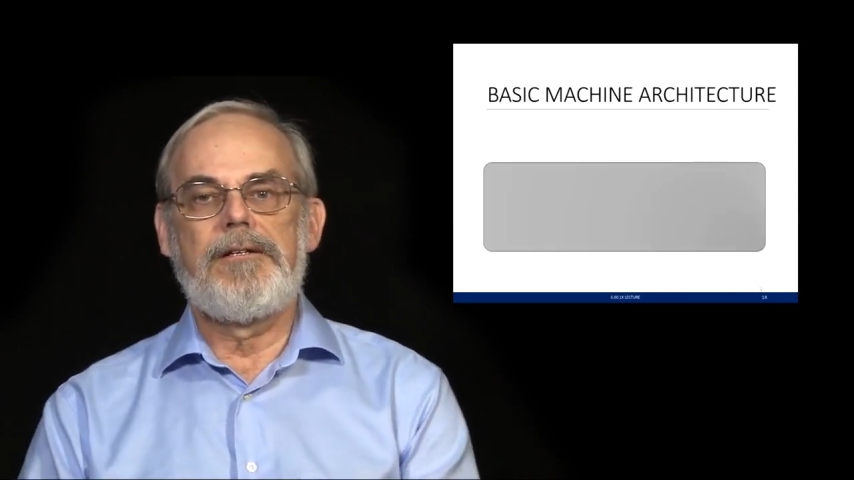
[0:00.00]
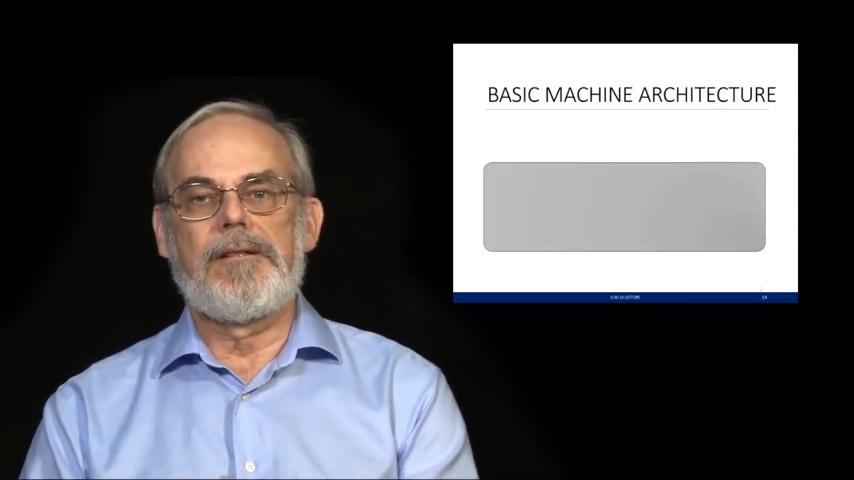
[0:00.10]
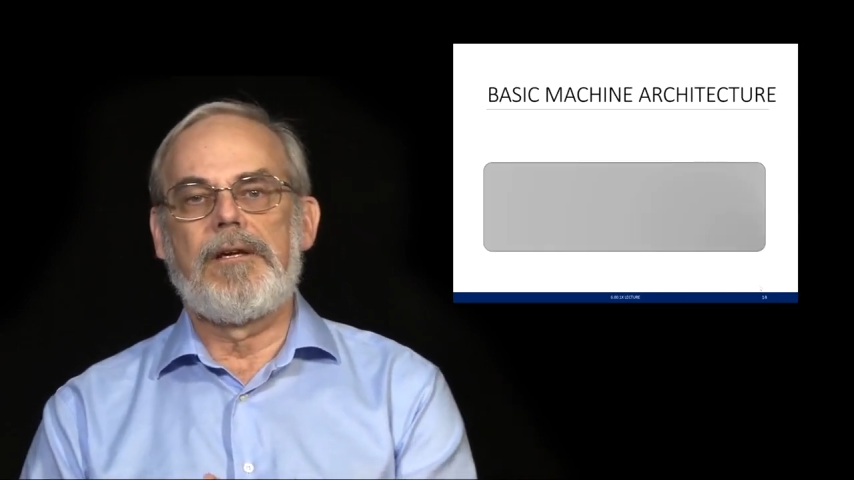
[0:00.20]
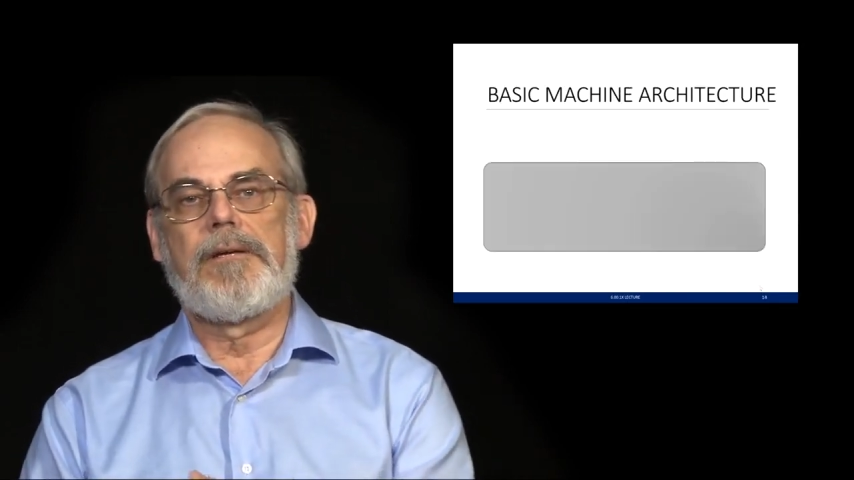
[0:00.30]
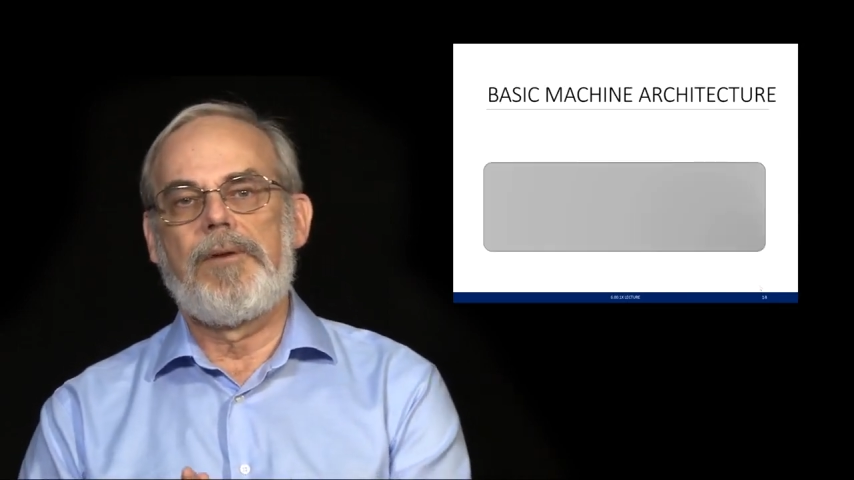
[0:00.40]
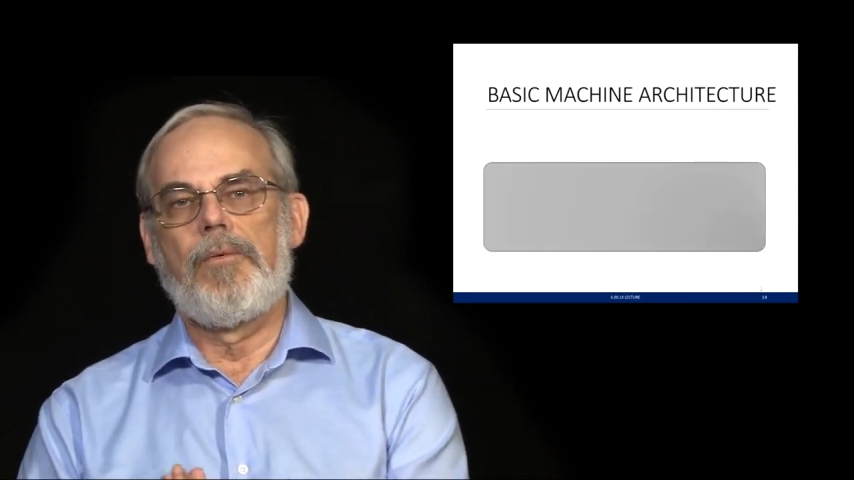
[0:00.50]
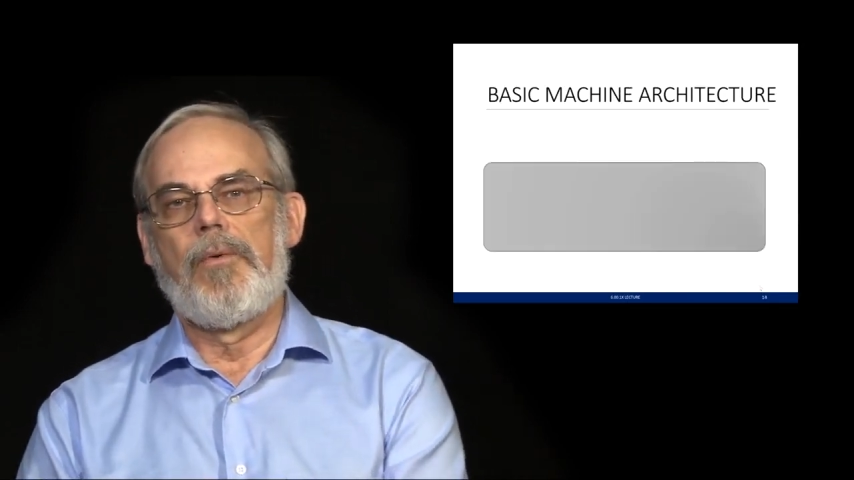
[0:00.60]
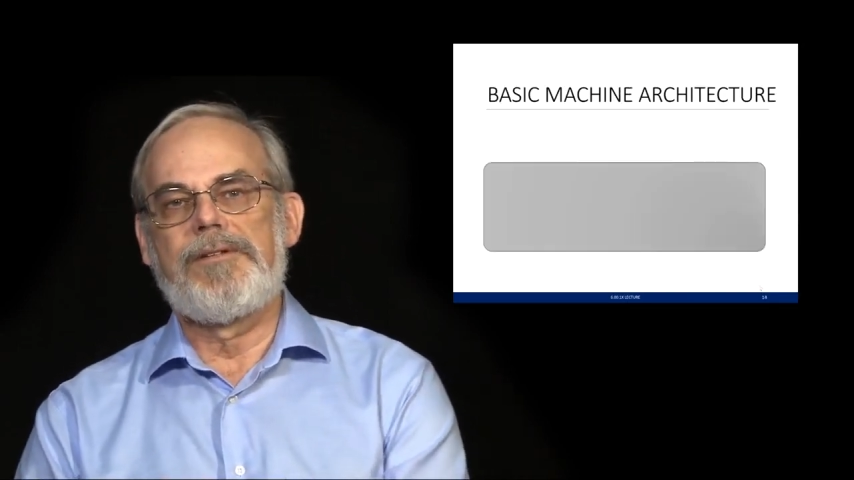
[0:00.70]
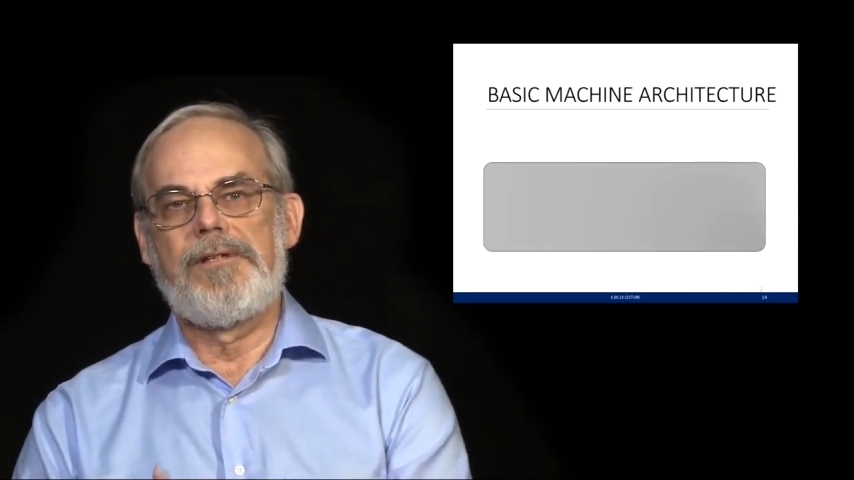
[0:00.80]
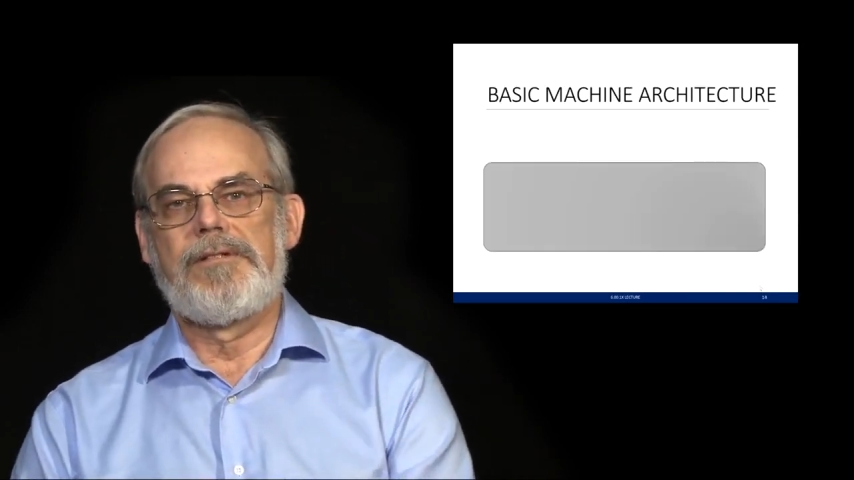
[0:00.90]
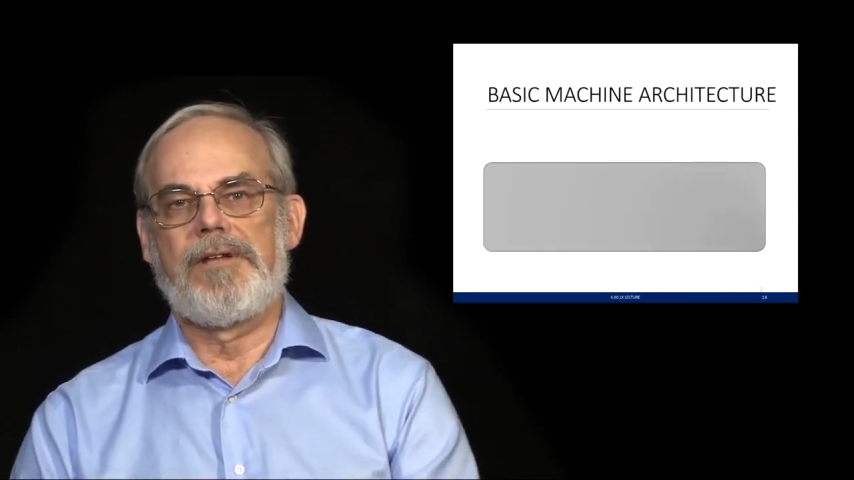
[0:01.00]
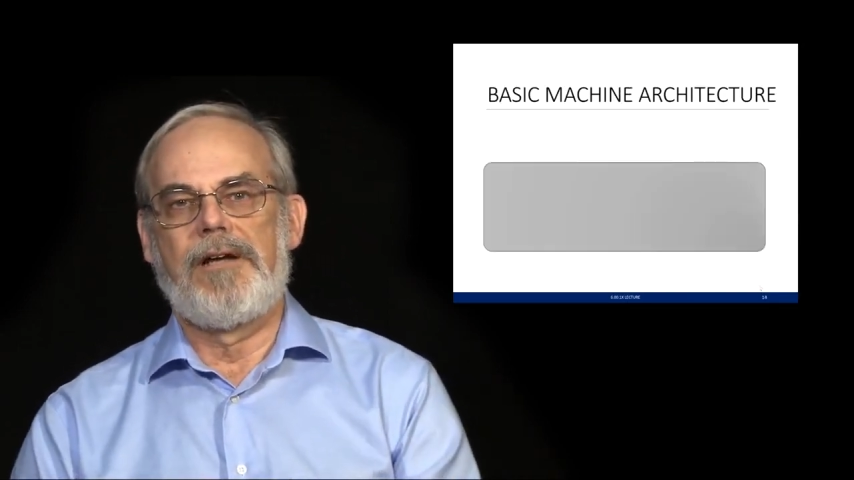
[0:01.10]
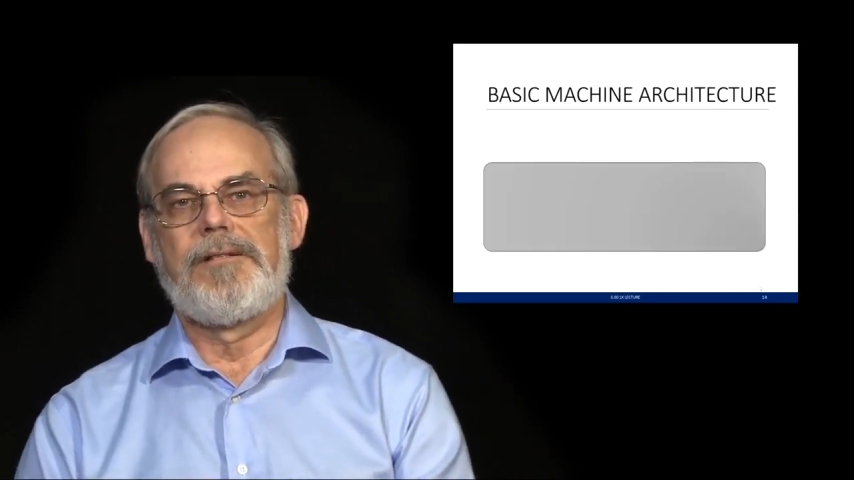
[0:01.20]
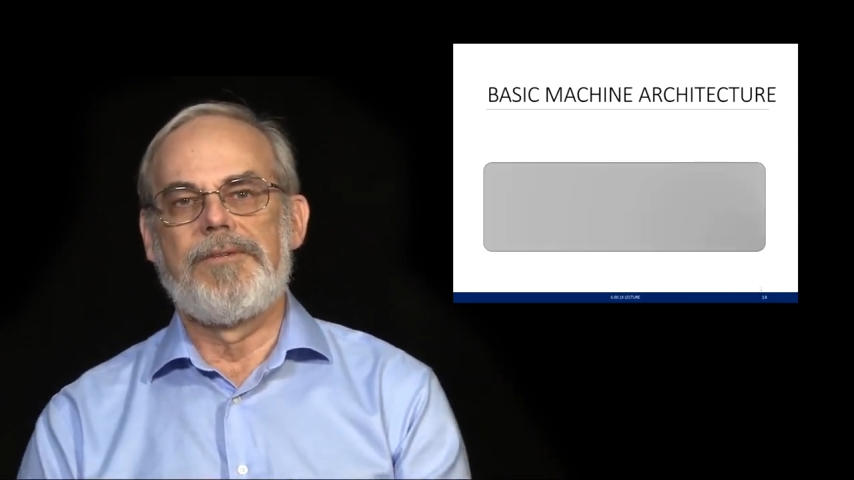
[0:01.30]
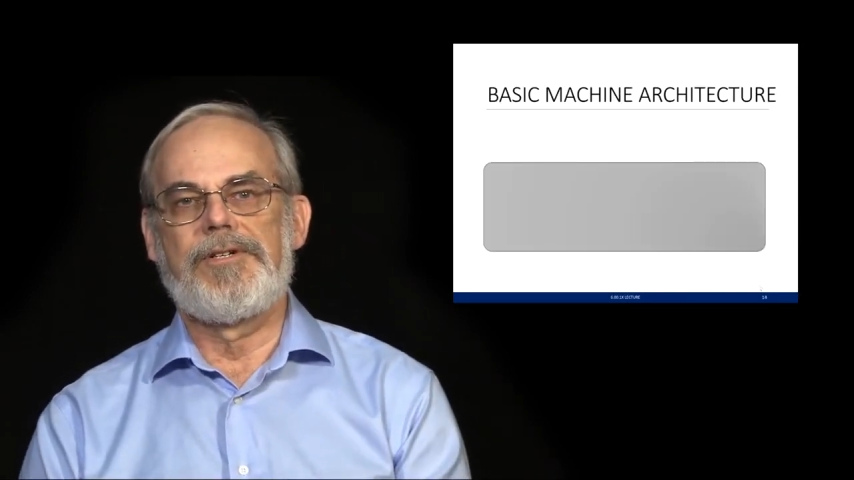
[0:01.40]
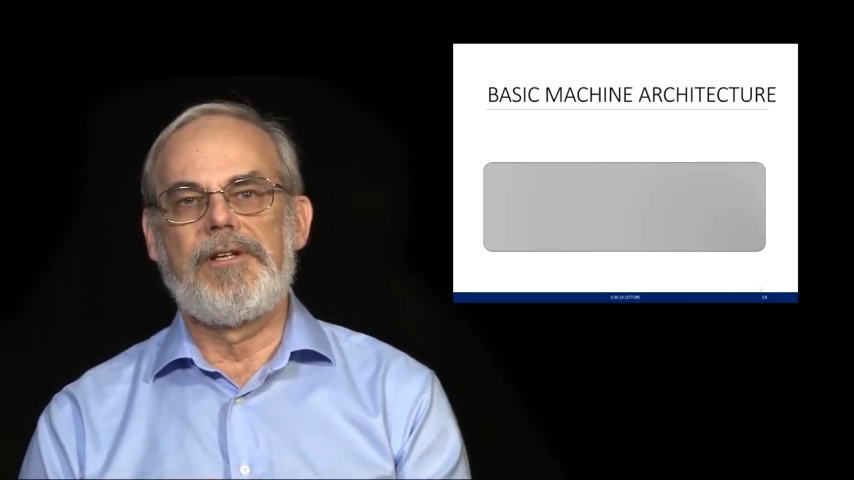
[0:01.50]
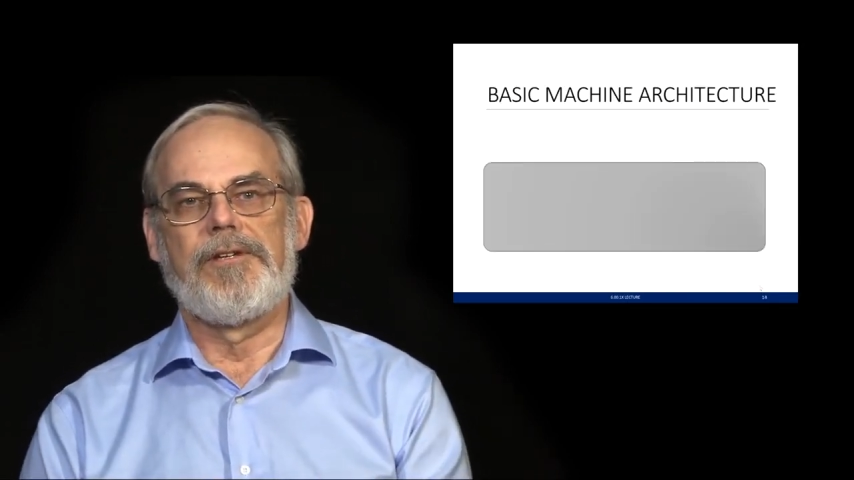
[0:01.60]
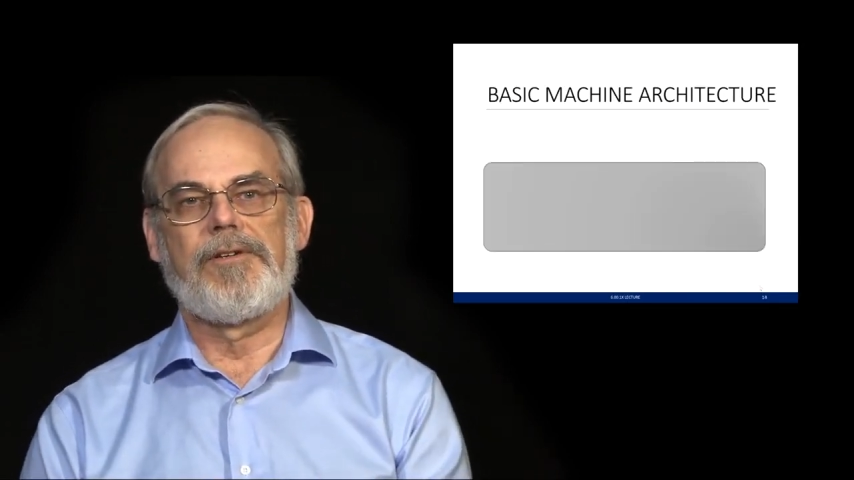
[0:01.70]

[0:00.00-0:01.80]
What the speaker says: to think about what's inside the machine.